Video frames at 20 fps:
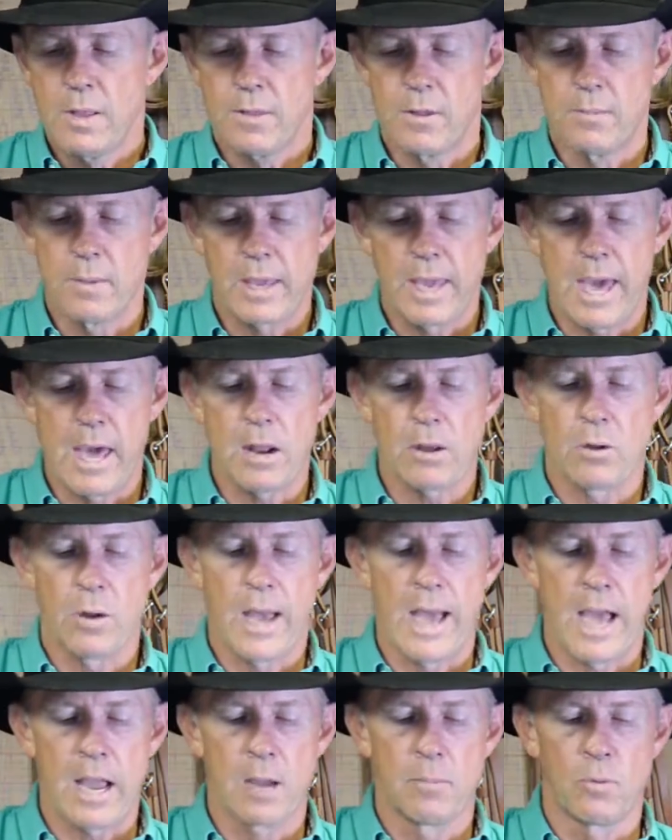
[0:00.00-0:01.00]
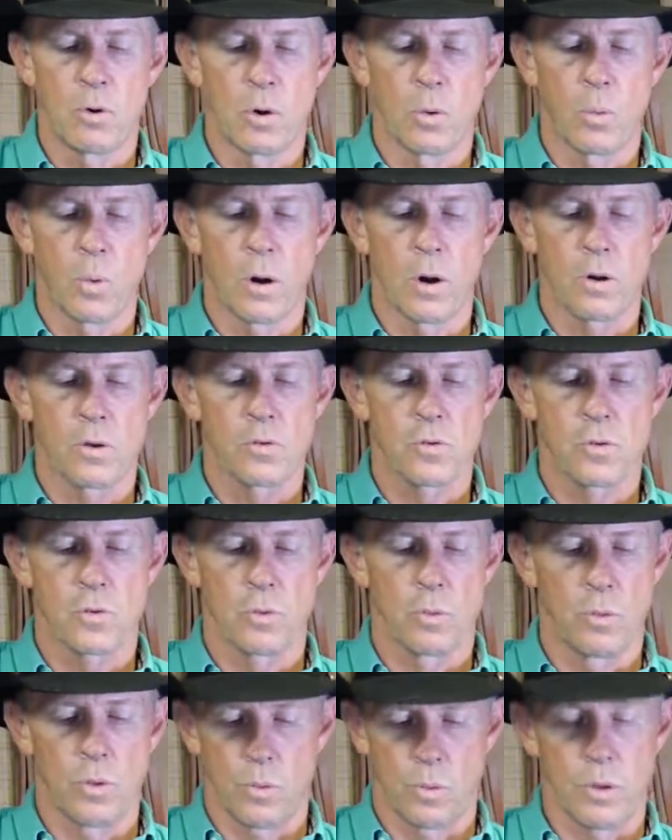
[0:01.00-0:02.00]
The mechanical hackamore
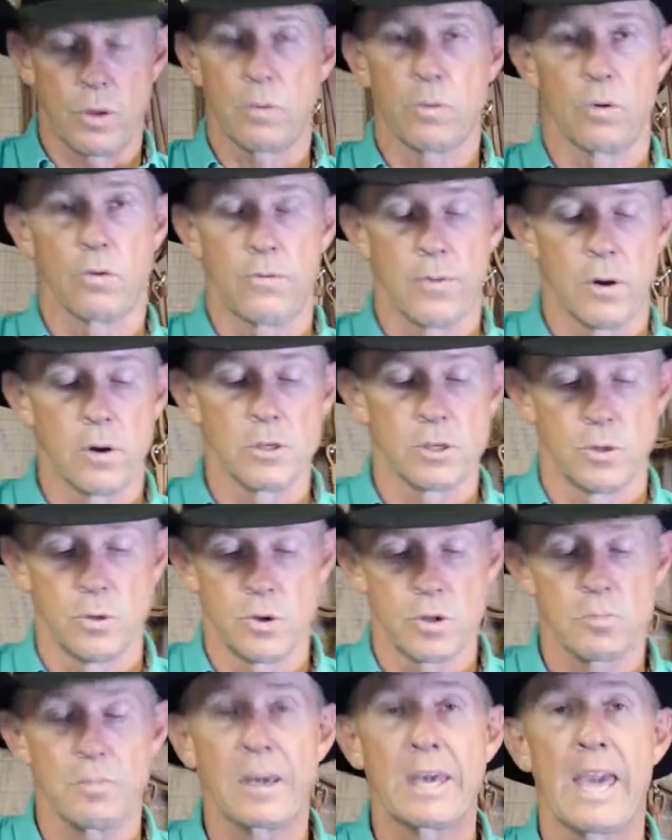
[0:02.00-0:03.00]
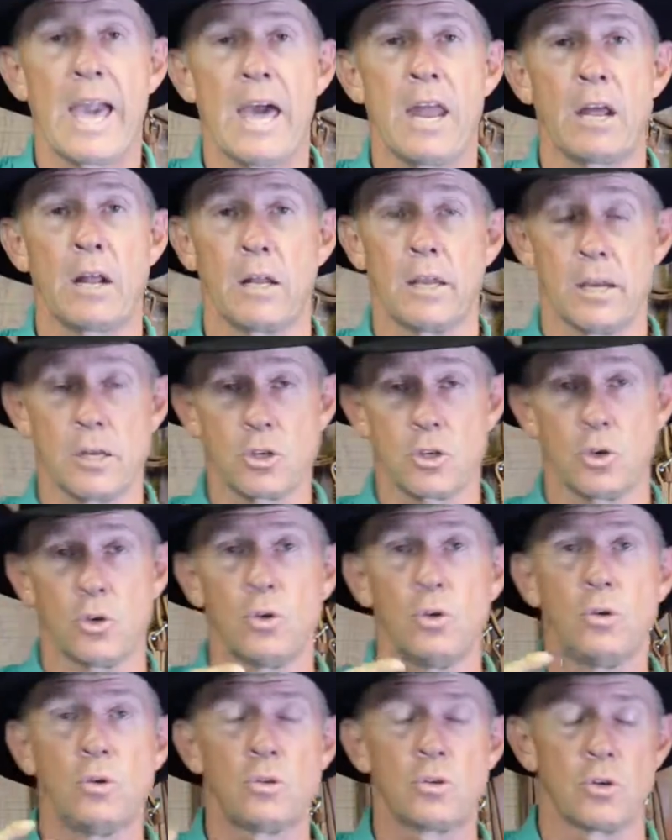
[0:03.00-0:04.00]
works what we refer to as mechanically. A
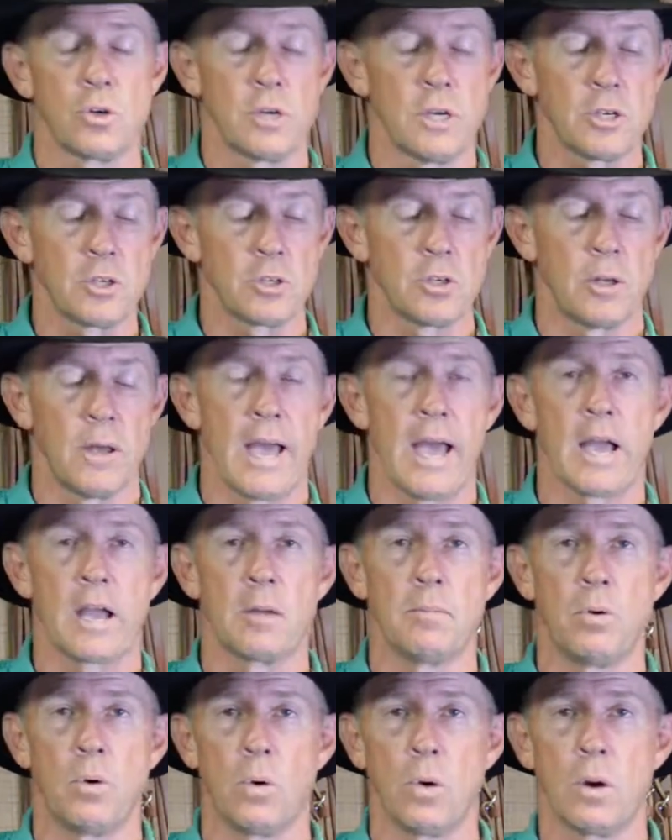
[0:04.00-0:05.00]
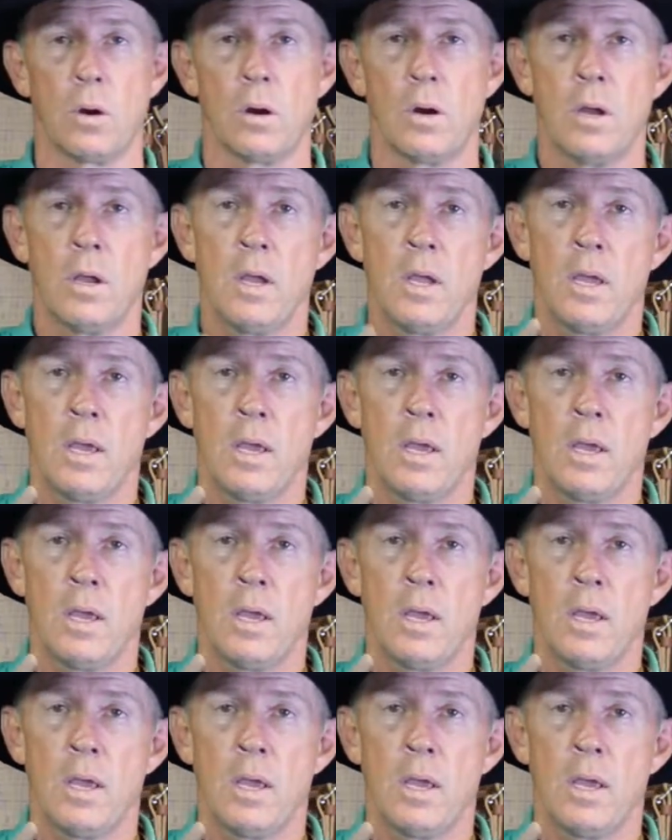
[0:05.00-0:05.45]
true traditional hackamore